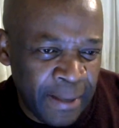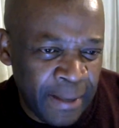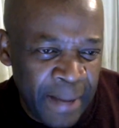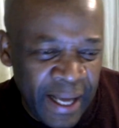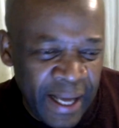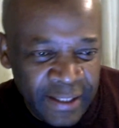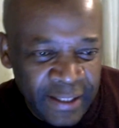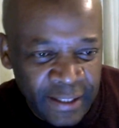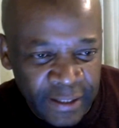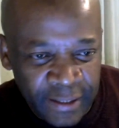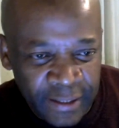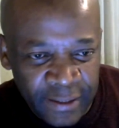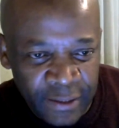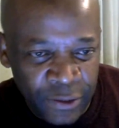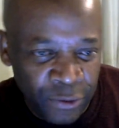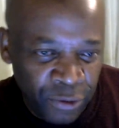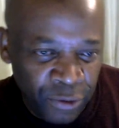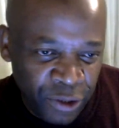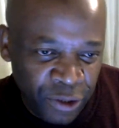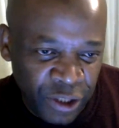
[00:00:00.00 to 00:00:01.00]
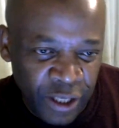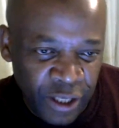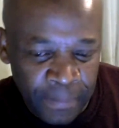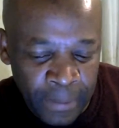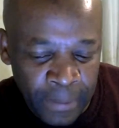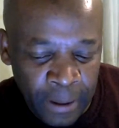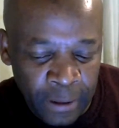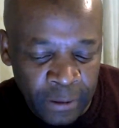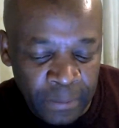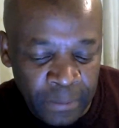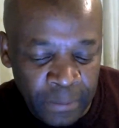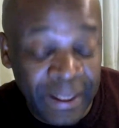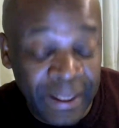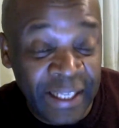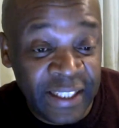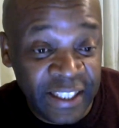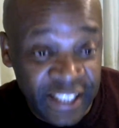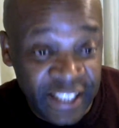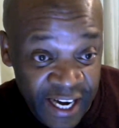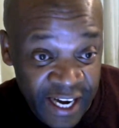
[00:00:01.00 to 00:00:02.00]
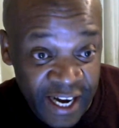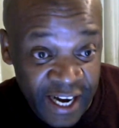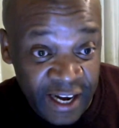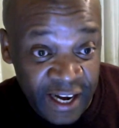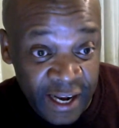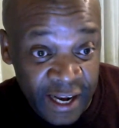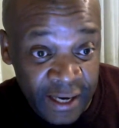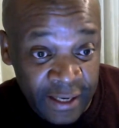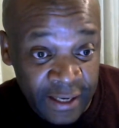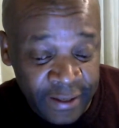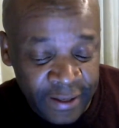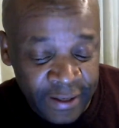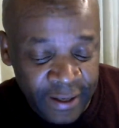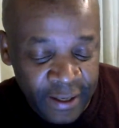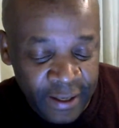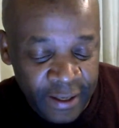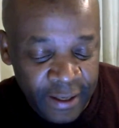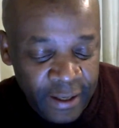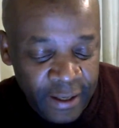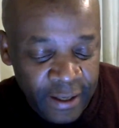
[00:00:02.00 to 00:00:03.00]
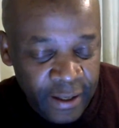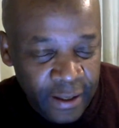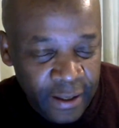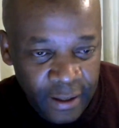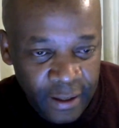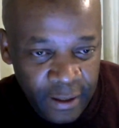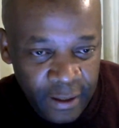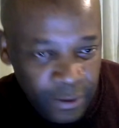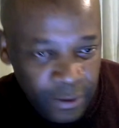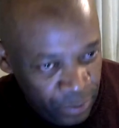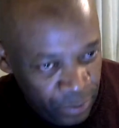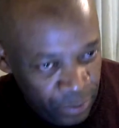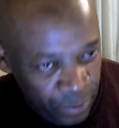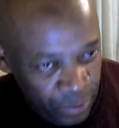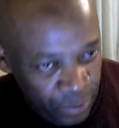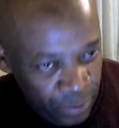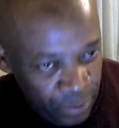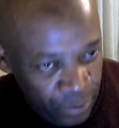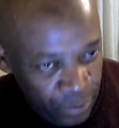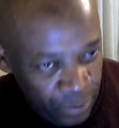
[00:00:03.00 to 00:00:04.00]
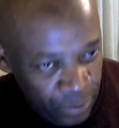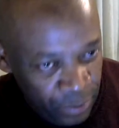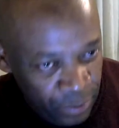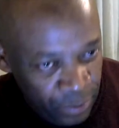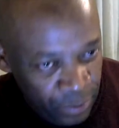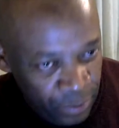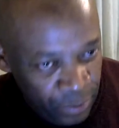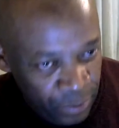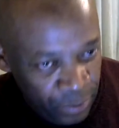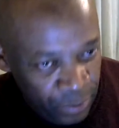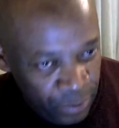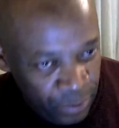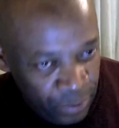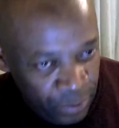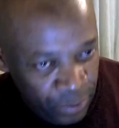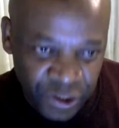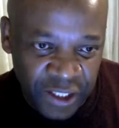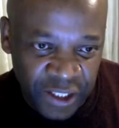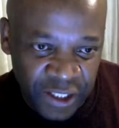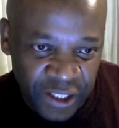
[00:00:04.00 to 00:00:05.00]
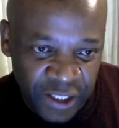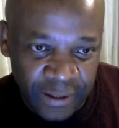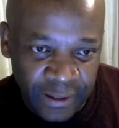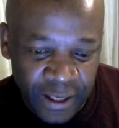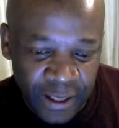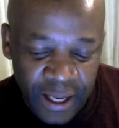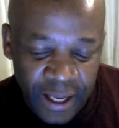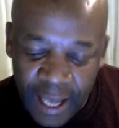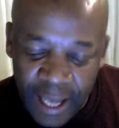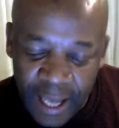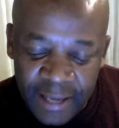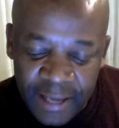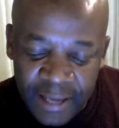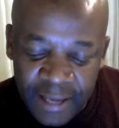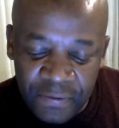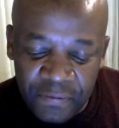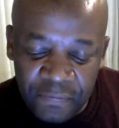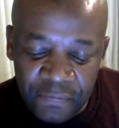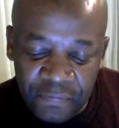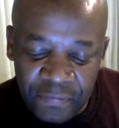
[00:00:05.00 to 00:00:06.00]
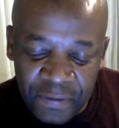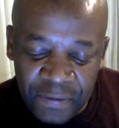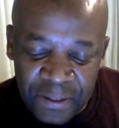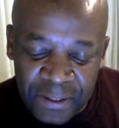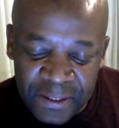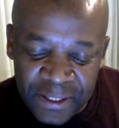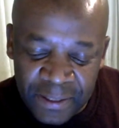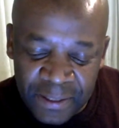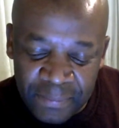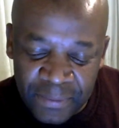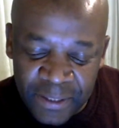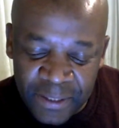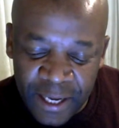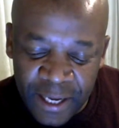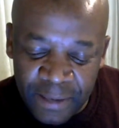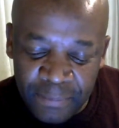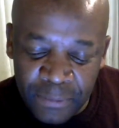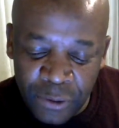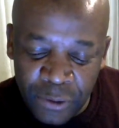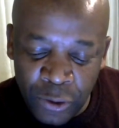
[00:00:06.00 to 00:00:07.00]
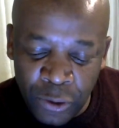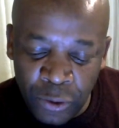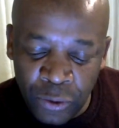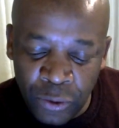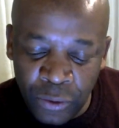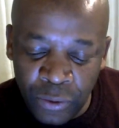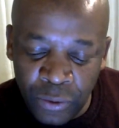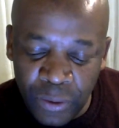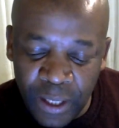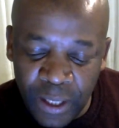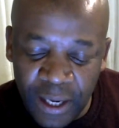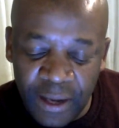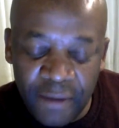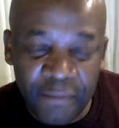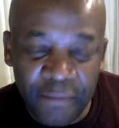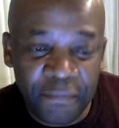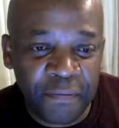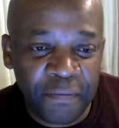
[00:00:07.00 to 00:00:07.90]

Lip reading: articles to share about, but generally we have to talk, we have to share. I even feel sometimes to have